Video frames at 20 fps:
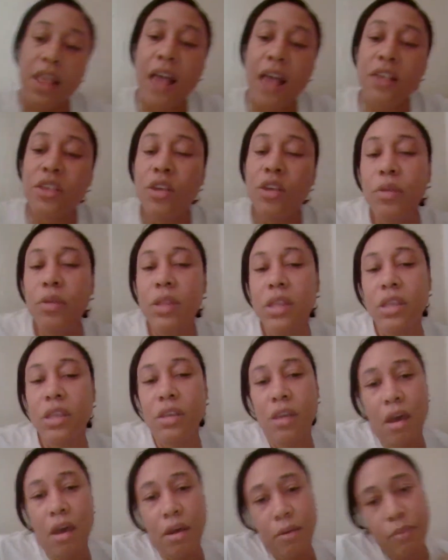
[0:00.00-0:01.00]
I'll show it to
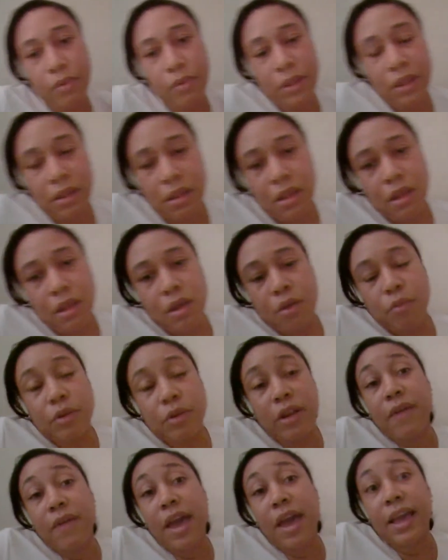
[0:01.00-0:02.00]
y'all
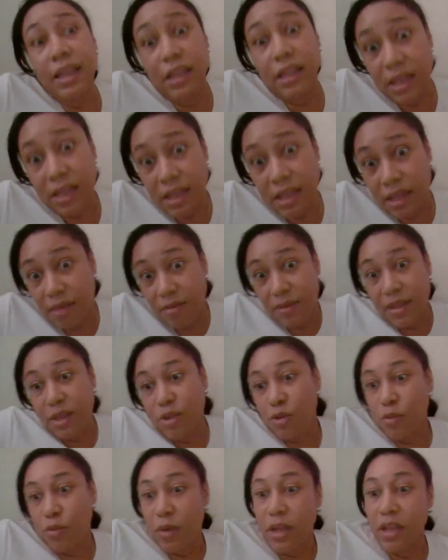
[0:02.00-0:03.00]
whenever I get this
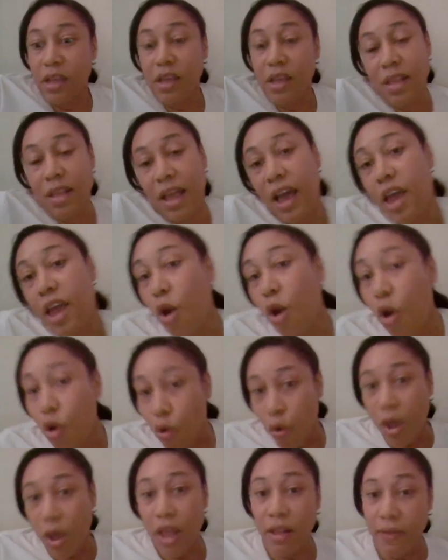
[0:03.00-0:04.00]
situated, because I got a
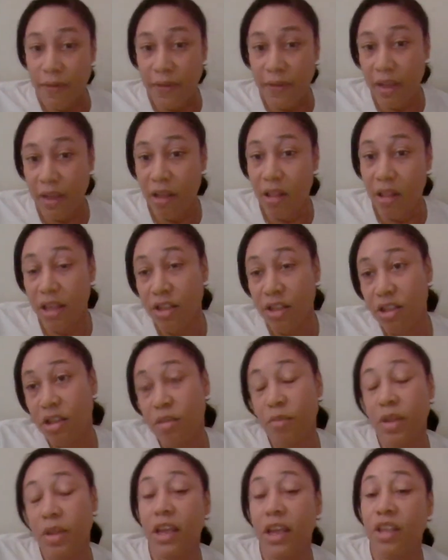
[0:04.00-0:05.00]
whole elephant
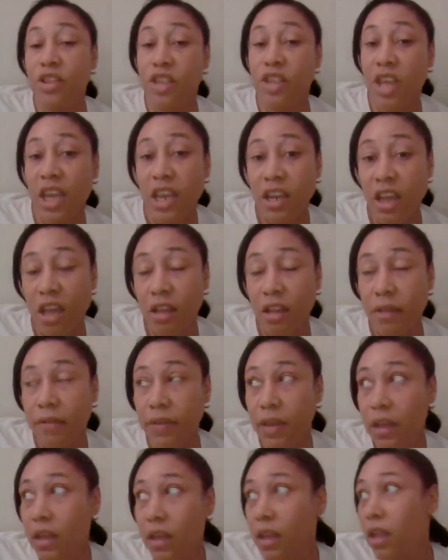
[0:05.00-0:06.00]
collection, but I got jade
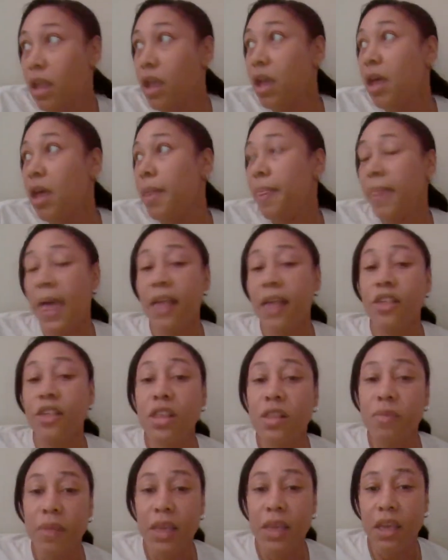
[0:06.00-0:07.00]
elephant. That's
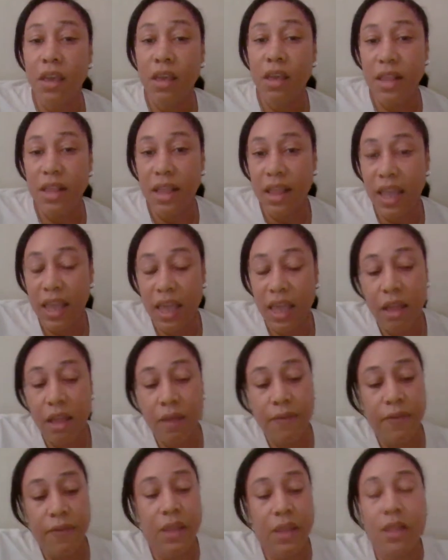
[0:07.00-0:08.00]
just me because I like
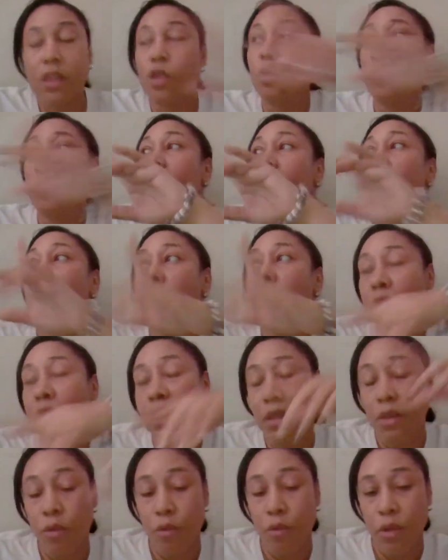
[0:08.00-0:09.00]
elephants. So my
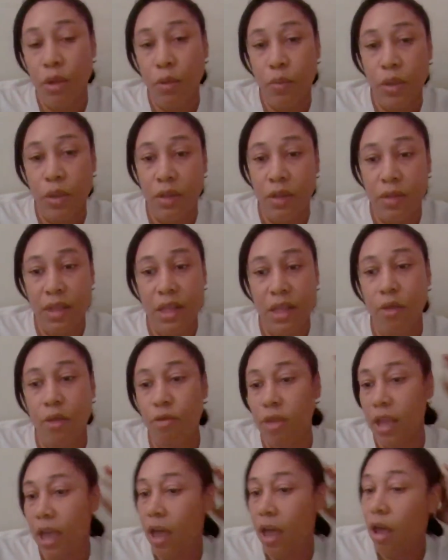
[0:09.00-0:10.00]
elephants are on the windowsill
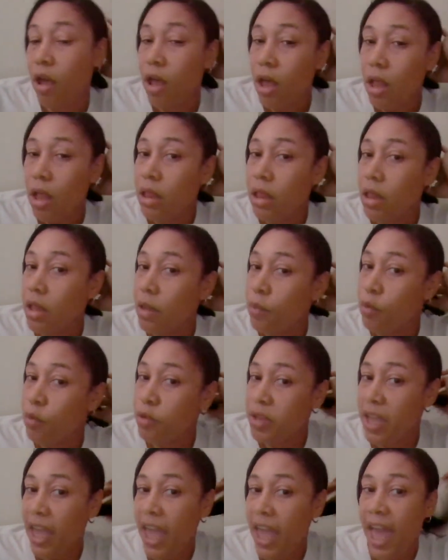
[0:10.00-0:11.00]
now with
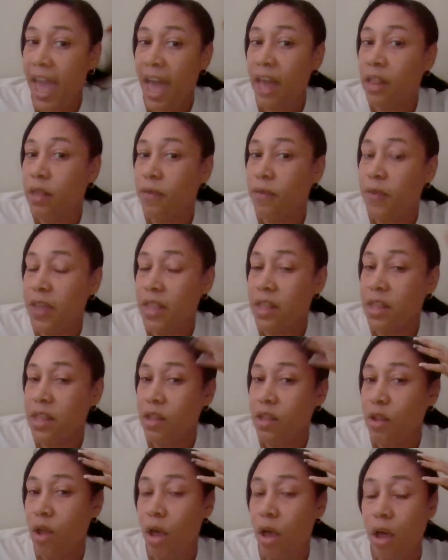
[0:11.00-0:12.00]
their ass
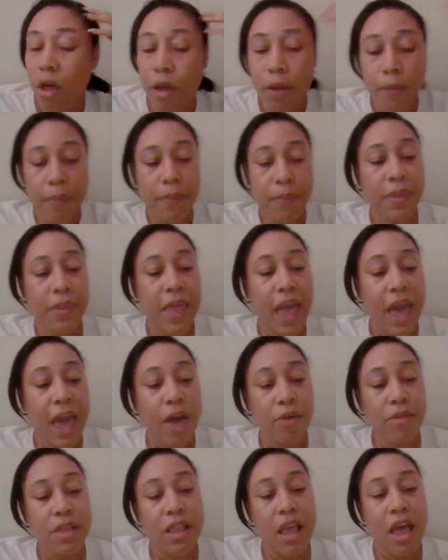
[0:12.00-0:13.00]
facing the
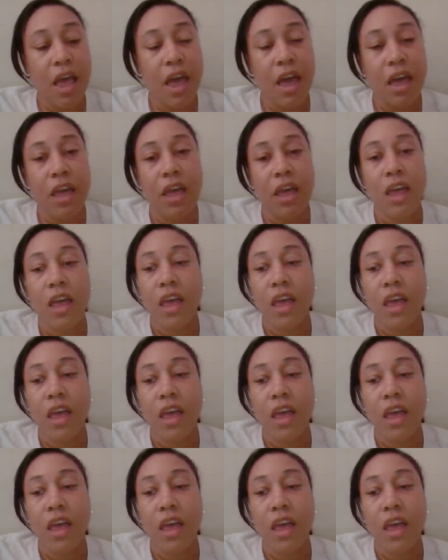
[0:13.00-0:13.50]
outside.